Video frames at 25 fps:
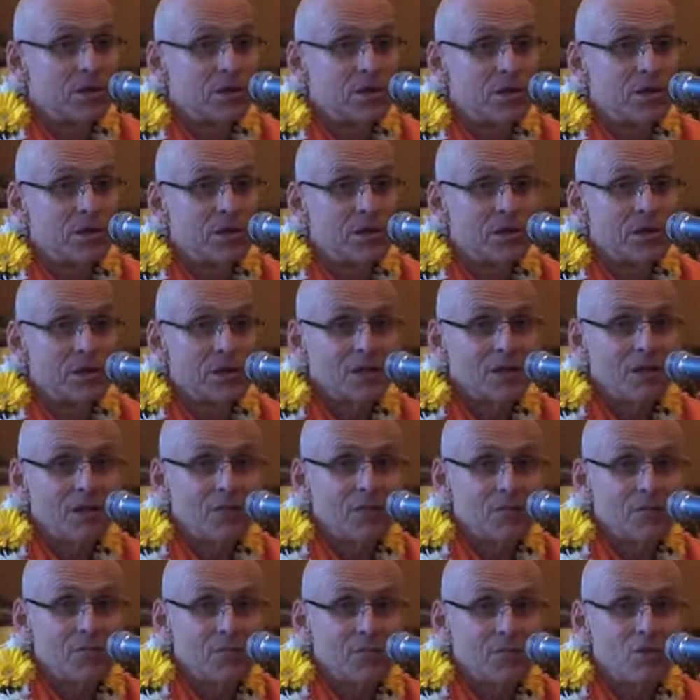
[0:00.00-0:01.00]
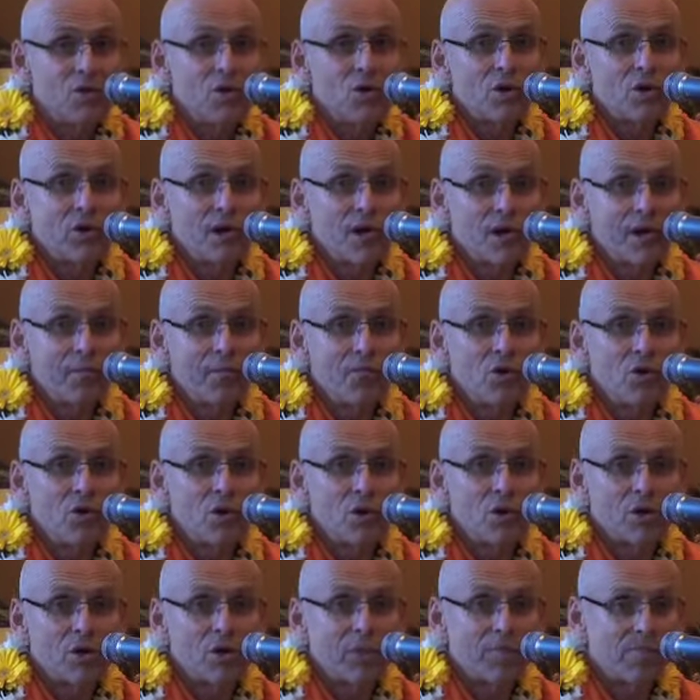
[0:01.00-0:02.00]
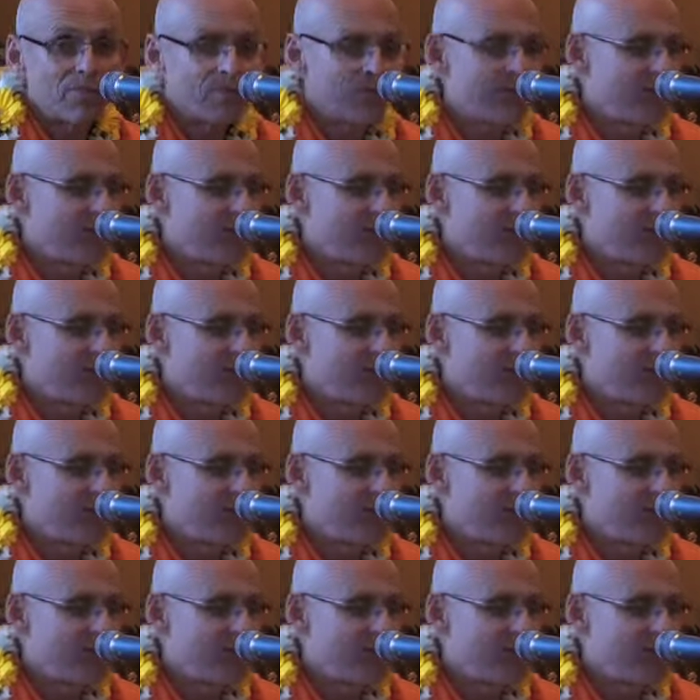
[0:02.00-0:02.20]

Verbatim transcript: um, more and more.